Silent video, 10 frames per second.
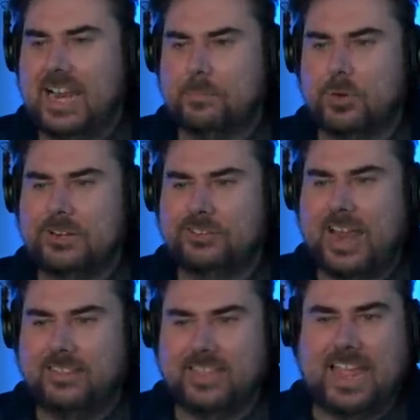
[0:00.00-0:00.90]
not
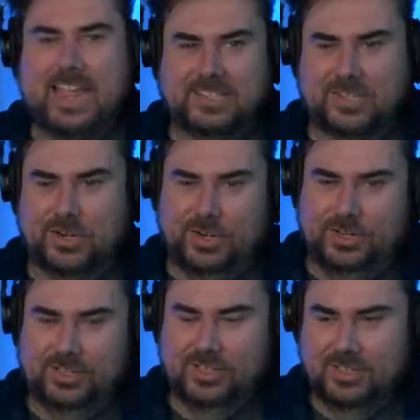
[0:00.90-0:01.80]
appreciate the
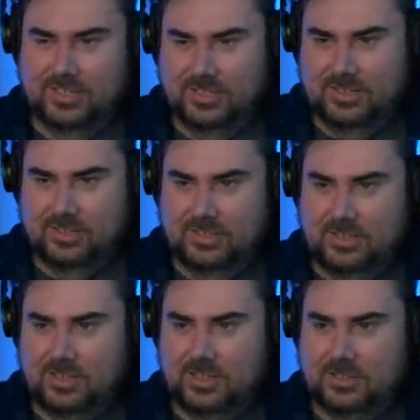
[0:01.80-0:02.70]
answer.
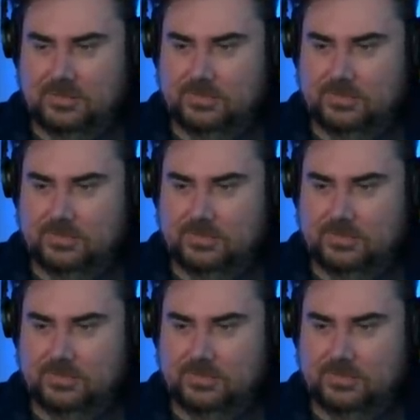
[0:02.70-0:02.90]
Oh,